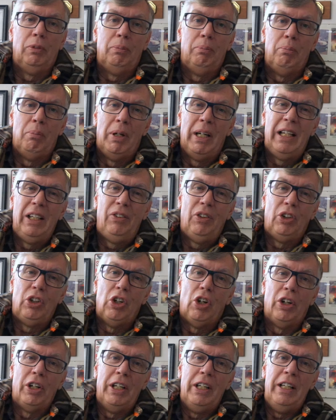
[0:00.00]
Mice have
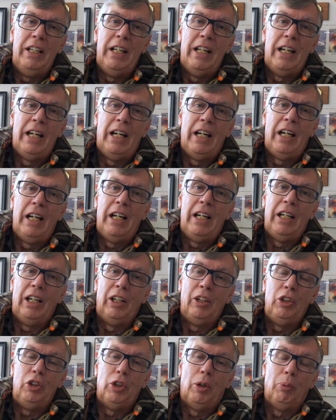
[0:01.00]
got in there
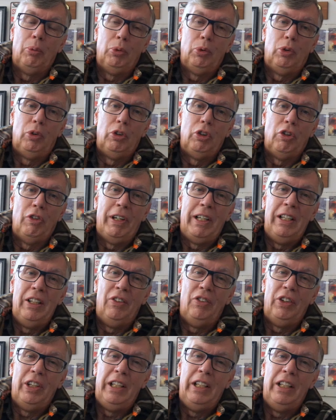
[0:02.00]
and dropped all grain
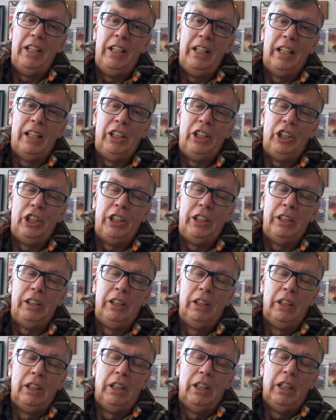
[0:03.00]
seed in the engine.
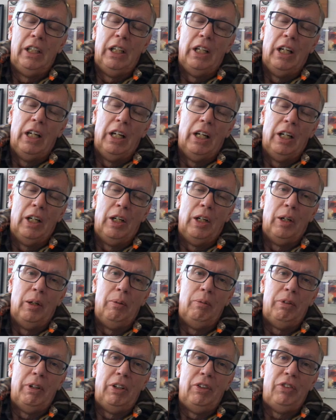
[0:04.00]

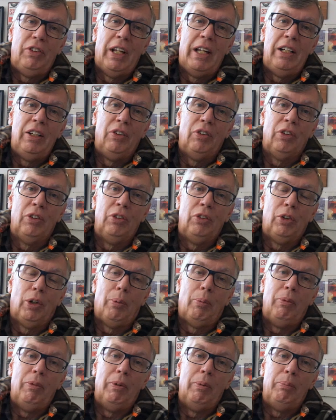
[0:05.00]
There's dents on
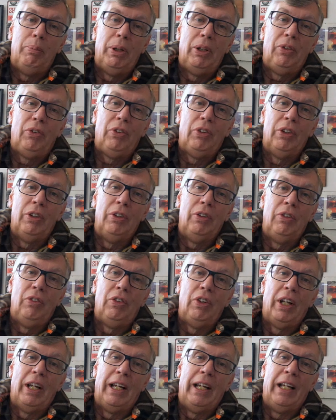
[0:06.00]
top of the
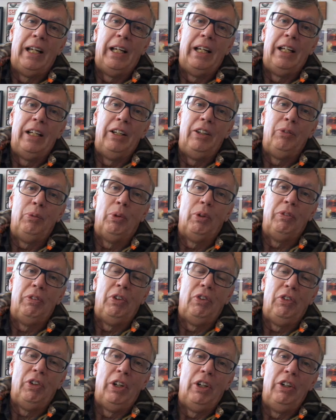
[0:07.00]
pistons, and one of
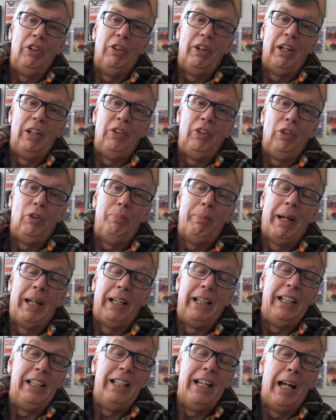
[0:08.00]
the cylinder heads is
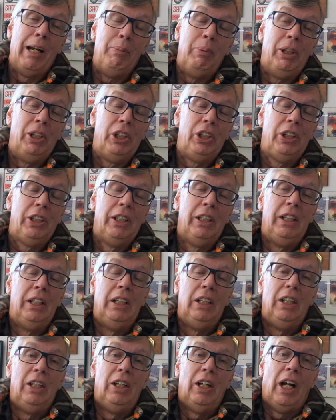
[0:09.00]
badly damaged.
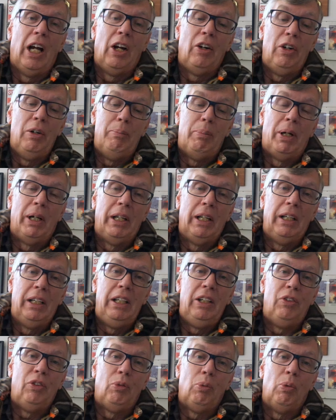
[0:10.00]
I'm going to buy at
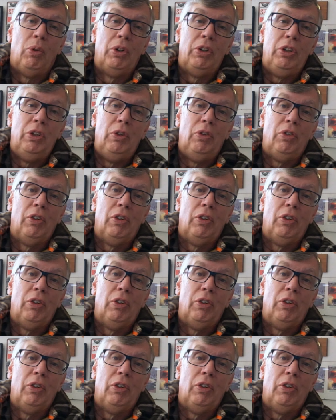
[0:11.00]
least one new